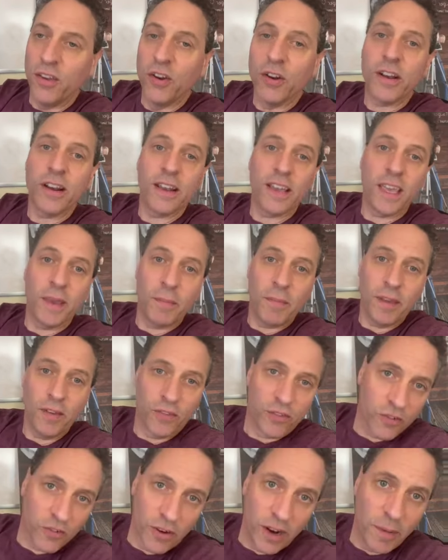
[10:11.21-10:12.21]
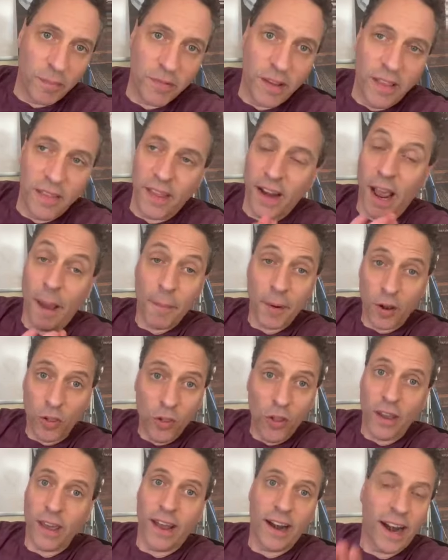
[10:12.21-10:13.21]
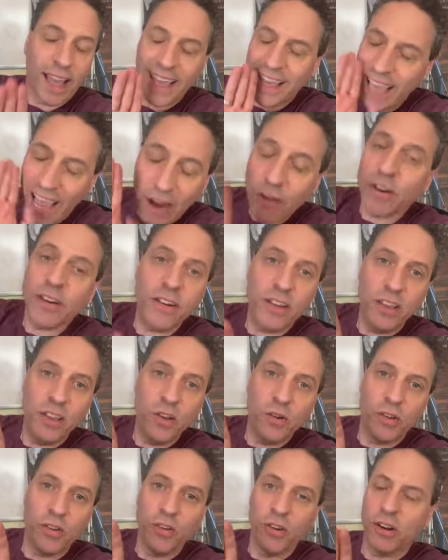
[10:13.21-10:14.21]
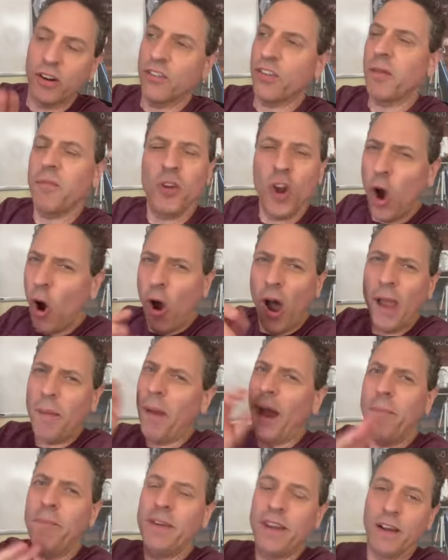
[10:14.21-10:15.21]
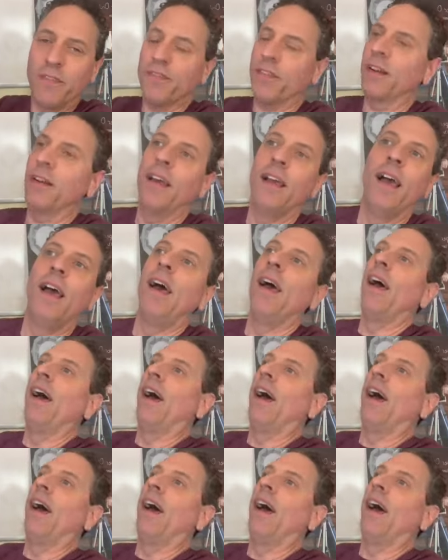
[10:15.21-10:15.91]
You're going to give me a script that I'm going to look at it. I guarantee you. And you're going to say, no, I, I'm different.